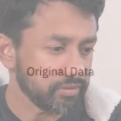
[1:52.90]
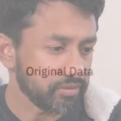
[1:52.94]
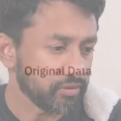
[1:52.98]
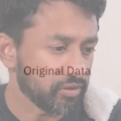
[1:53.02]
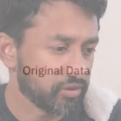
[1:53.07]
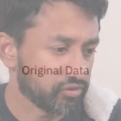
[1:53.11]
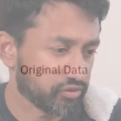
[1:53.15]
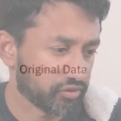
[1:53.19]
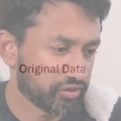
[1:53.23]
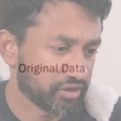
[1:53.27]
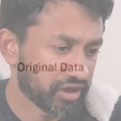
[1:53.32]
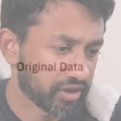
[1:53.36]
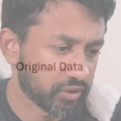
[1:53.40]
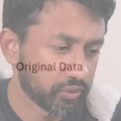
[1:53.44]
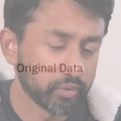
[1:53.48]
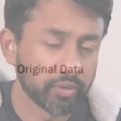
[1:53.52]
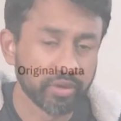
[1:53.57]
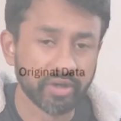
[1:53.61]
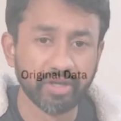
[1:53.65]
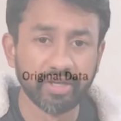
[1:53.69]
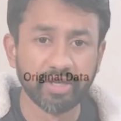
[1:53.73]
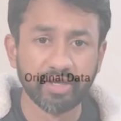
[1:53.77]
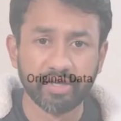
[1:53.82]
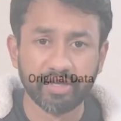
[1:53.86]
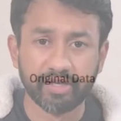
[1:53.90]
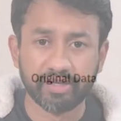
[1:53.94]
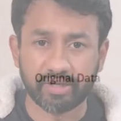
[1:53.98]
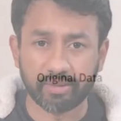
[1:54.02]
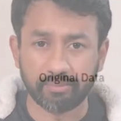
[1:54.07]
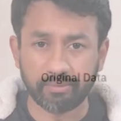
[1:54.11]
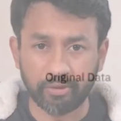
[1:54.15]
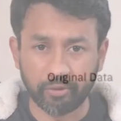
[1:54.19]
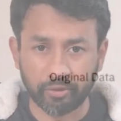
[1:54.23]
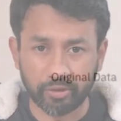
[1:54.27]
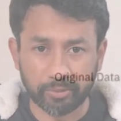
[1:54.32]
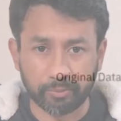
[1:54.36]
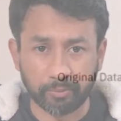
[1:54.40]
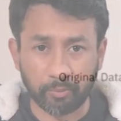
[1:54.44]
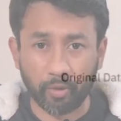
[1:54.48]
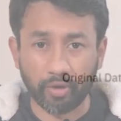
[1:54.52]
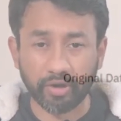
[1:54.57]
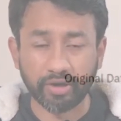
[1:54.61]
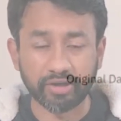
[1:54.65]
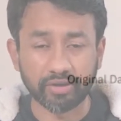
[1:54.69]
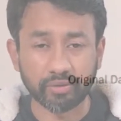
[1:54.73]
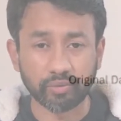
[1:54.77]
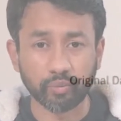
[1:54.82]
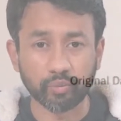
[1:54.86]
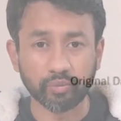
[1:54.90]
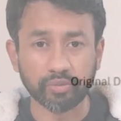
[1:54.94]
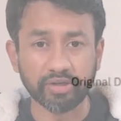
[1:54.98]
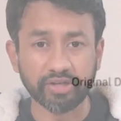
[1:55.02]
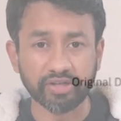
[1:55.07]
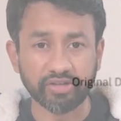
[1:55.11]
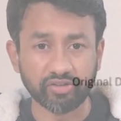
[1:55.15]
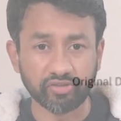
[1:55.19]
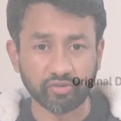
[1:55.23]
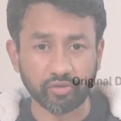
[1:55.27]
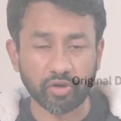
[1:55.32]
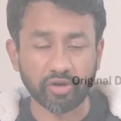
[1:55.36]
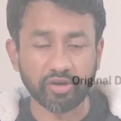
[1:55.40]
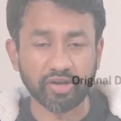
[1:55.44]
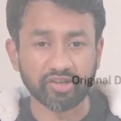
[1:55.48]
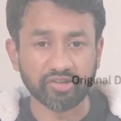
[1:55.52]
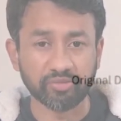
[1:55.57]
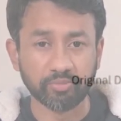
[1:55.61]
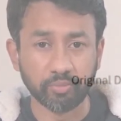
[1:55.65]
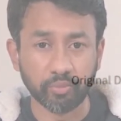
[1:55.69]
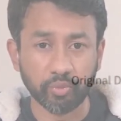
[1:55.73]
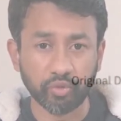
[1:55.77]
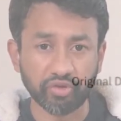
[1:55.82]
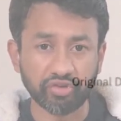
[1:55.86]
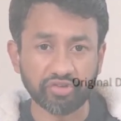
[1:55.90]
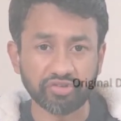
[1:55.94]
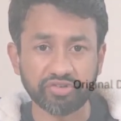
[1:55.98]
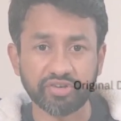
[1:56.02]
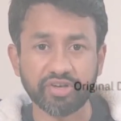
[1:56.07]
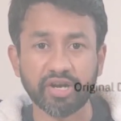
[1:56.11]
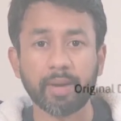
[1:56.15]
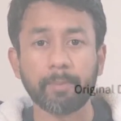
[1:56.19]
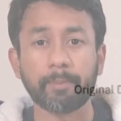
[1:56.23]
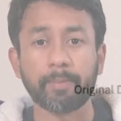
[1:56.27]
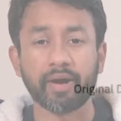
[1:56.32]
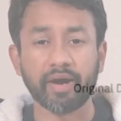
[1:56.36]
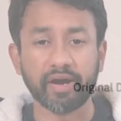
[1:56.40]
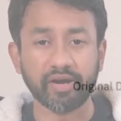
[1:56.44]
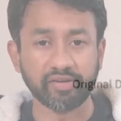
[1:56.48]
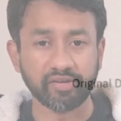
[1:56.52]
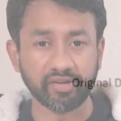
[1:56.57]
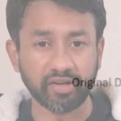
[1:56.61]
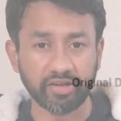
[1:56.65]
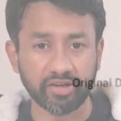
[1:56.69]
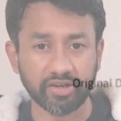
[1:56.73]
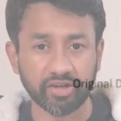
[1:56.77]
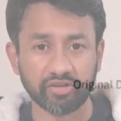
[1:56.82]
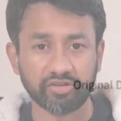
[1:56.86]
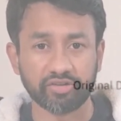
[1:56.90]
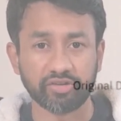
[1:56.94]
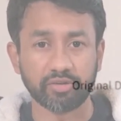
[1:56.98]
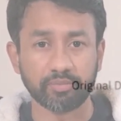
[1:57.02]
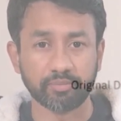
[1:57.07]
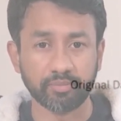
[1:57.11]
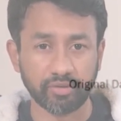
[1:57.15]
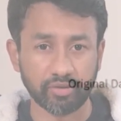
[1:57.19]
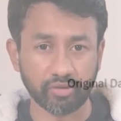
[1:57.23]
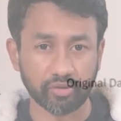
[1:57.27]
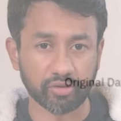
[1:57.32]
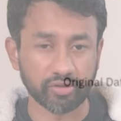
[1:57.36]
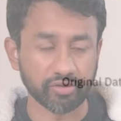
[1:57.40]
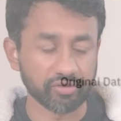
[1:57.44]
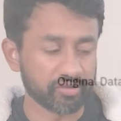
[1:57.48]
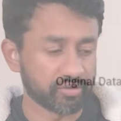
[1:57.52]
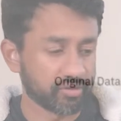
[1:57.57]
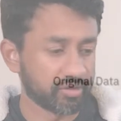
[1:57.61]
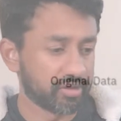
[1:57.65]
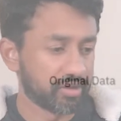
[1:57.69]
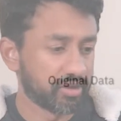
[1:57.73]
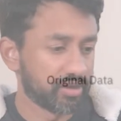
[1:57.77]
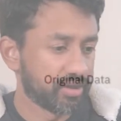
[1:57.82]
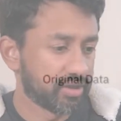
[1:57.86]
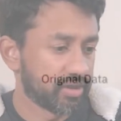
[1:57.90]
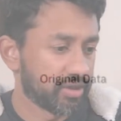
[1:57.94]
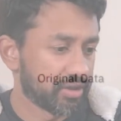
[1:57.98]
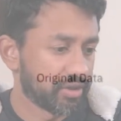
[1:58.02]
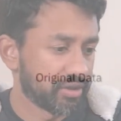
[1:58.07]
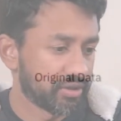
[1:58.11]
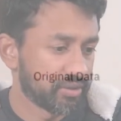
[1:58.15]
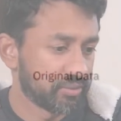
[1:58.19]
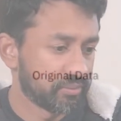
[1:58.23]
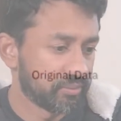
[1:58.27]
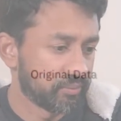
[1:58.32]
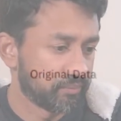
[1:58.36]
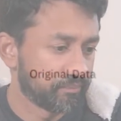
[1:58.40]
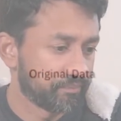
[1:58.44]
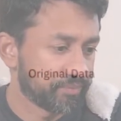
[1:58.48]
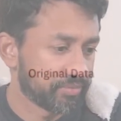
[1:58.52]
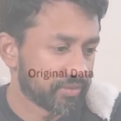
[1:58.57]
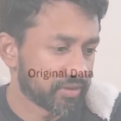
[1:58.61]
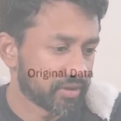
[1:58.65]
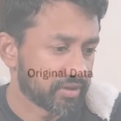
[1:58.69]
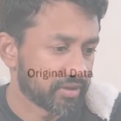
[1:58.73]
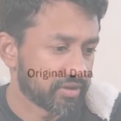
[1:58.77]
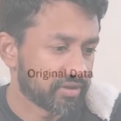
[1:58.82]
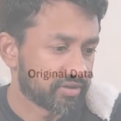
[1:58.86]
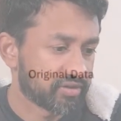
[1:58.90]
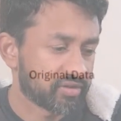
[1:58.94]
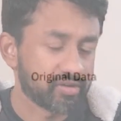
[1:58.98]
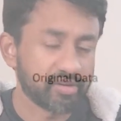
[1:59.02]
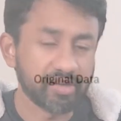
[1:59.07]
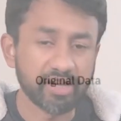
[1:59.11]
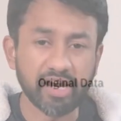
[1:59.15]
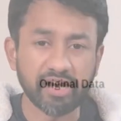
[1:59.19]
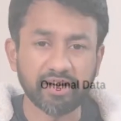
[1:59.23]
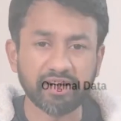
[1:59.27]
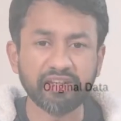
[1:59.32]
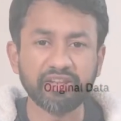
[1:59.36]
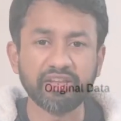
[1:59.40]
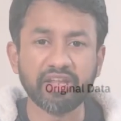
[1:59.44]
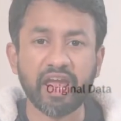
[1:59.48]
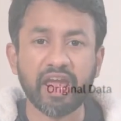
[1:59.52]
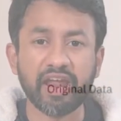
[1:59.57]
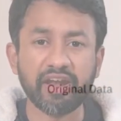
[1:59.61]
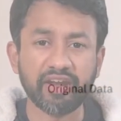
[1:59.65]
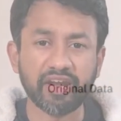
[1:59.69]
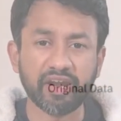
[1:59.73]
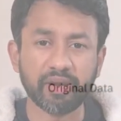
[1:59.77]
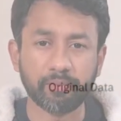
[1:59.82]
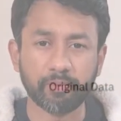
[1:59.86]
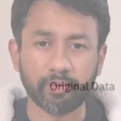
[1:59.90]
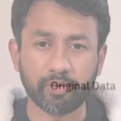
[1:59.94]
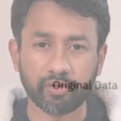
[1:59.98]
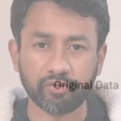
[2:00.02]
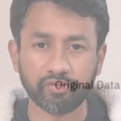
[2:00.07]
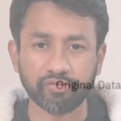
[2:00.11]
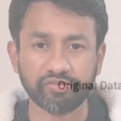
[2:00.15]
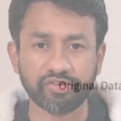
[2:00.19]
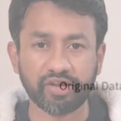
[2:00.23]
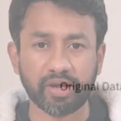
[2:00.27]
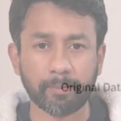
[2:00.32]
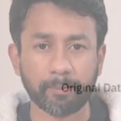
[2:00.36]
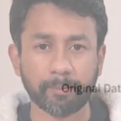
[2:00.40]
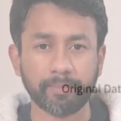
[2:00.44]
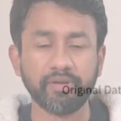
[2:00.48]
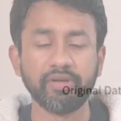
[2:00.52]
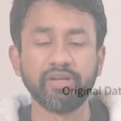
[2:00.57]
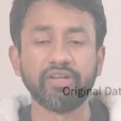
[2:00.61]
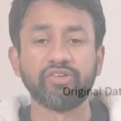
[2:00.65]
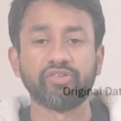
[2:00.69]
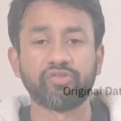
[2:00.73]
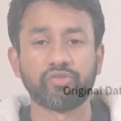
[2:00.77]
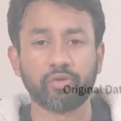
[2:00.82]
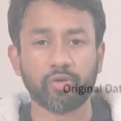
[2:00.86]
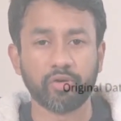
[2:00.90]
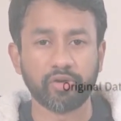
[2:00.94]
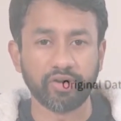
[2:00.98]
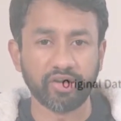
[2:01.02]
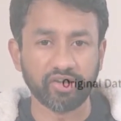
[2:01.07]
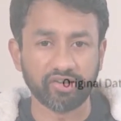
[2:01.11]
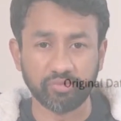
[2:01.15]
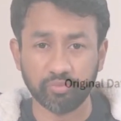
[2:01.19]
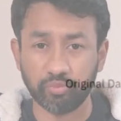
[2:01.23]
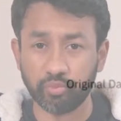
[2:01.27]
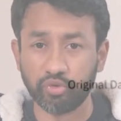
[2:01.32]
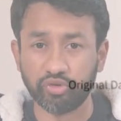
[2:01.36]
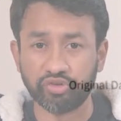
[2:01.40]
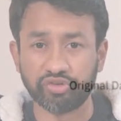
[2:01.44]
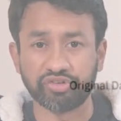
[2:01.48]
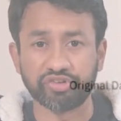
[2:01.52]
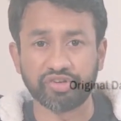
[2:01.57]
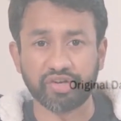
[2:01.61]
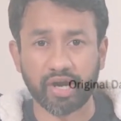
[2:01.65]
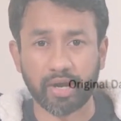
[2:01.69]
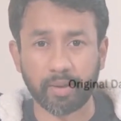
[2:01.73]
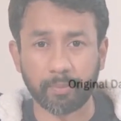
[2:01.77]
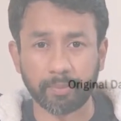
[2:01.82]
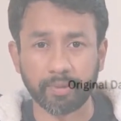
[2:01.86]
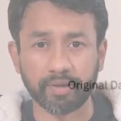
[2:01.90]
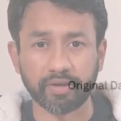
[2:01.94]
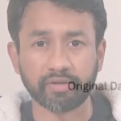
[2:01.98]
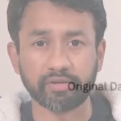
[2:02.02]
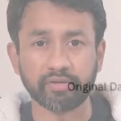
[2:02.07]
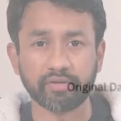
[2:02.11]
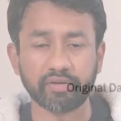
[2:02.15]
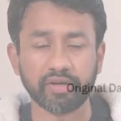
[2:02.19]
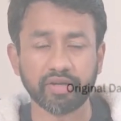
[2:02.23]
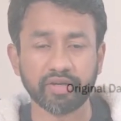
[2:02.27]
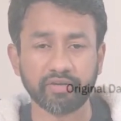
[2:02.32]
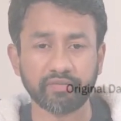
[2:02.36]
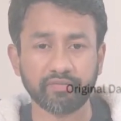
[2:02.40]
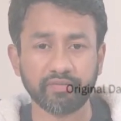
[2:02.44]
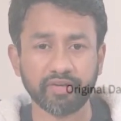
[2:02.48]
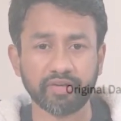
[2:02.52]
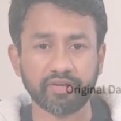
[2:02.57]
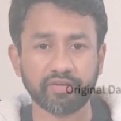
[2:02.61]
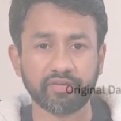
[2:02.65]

So now coming to the point, it is called as bootstrap aggregation because creating n number of sample is called as bootstrapping. Like we